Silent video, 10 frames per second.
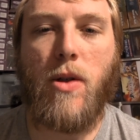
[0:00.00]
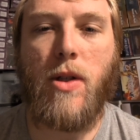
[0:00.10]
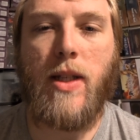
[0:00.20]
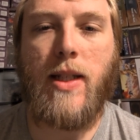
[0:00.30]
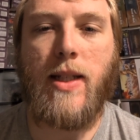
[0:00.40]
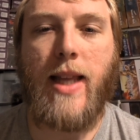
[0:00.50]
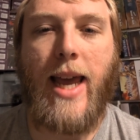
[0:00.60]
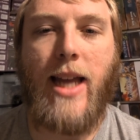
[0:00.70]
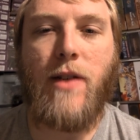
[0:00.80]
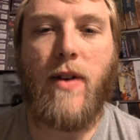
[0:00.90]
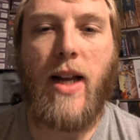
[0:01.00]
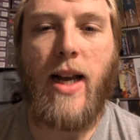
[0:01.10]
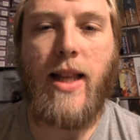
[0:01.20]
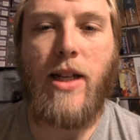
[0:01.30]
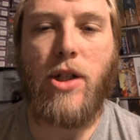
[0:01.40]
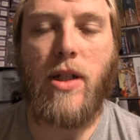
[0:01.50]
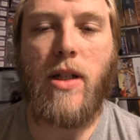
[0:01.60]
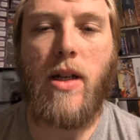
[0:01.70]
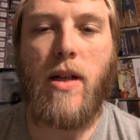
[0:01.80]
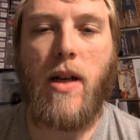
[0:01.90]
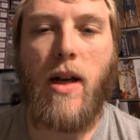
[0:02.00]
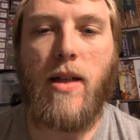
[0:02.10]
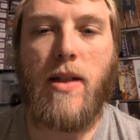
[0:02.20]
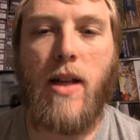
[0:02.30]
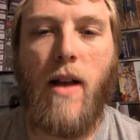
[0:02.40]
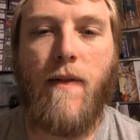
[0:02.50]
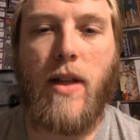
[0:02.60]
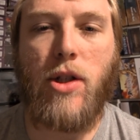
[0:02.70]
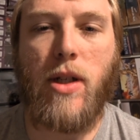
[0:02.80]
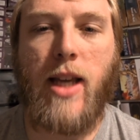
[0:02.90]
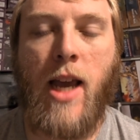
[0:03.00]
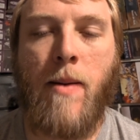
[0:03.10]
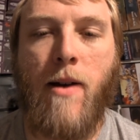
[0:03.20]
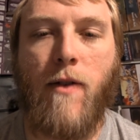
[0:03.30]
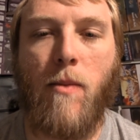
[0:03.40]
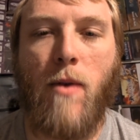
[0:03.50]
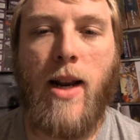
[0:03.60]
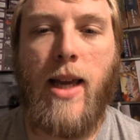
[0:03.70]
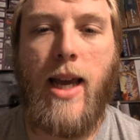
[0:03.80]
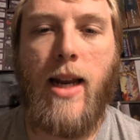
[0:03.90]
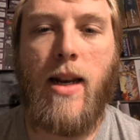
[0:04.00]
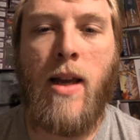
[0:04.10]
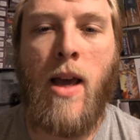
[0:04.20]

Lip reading: So, this is the Age of Annihilation stuff that just came out from Renegade.